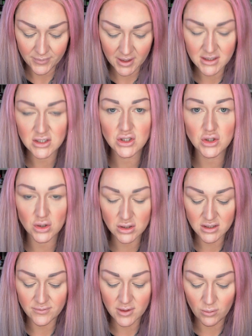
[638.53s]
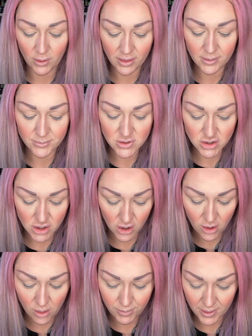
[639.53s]
This is just if you want them
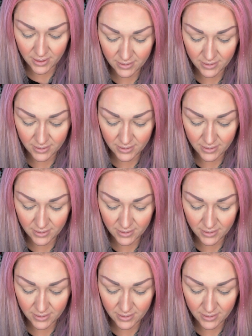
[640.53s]
sharper.